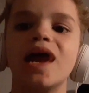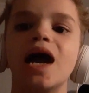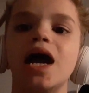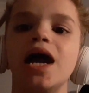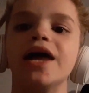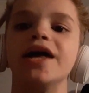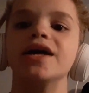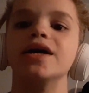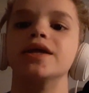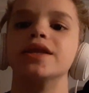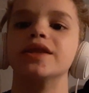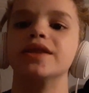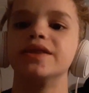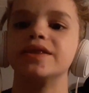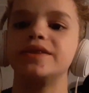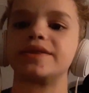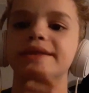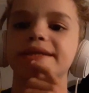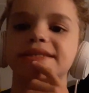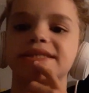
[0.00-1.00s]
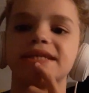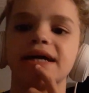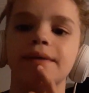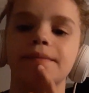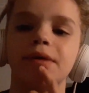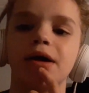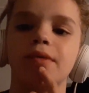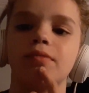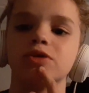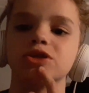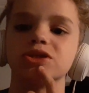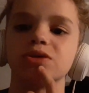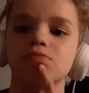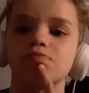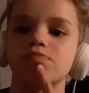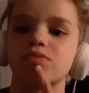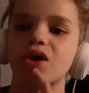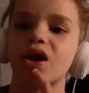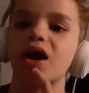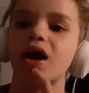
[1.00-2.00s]
And the stepmom was a
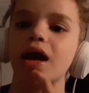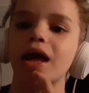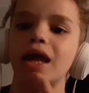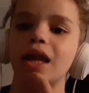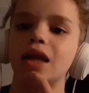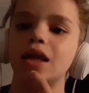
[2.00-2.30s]
brat.